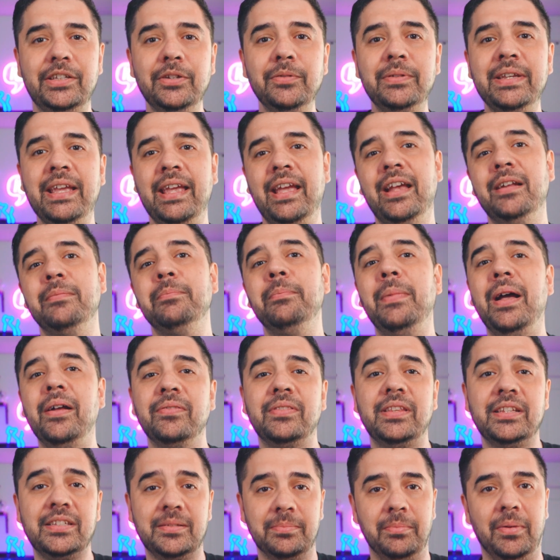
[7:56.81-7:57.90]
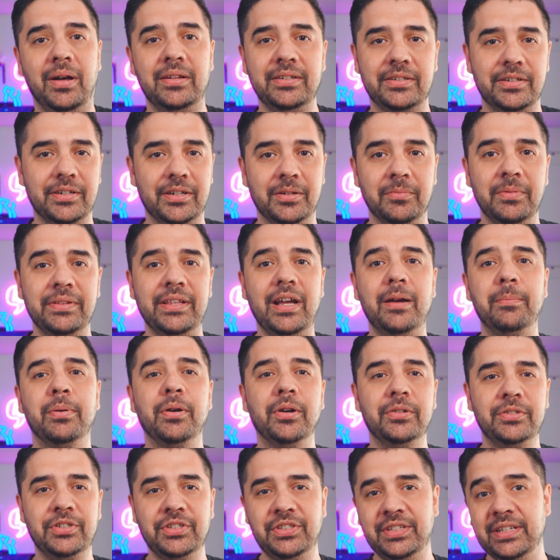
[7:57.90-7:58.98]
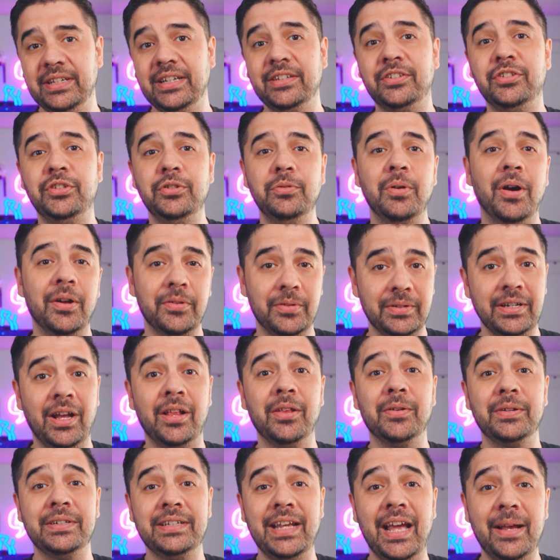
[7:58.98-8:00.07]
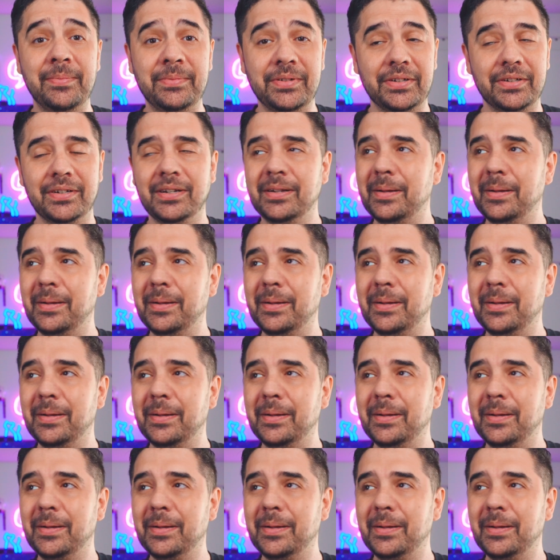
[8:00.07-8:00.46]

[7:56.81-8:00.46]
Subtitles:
You can't mount this monitor without purchasing a $200 adapter,